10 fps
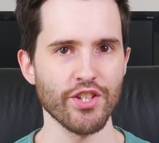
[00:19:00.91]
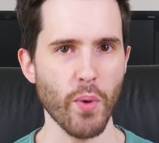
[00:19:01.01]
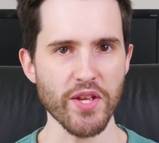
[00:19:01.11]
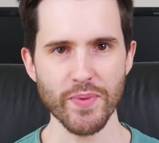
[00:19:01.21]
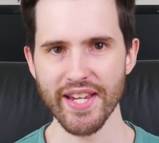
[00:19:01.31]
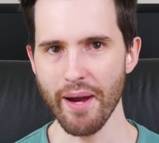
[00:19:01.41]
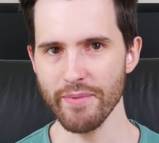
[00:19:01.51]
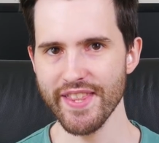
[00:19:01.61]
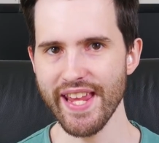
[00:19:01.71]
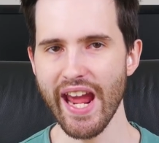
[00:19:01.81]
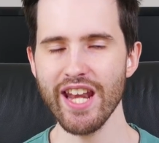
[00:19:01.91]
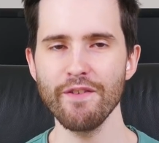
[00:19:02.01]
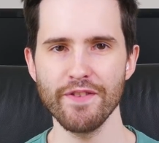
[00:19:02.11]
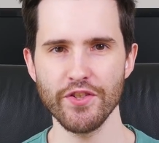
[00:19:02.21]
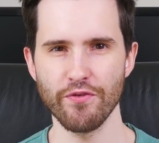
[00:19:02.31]
So as we come to the
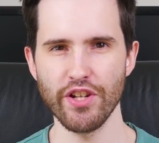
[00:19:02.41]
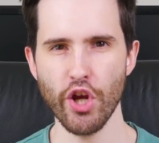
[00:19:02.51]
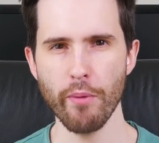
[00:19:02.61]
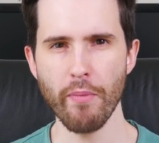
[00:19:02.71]
end of this video,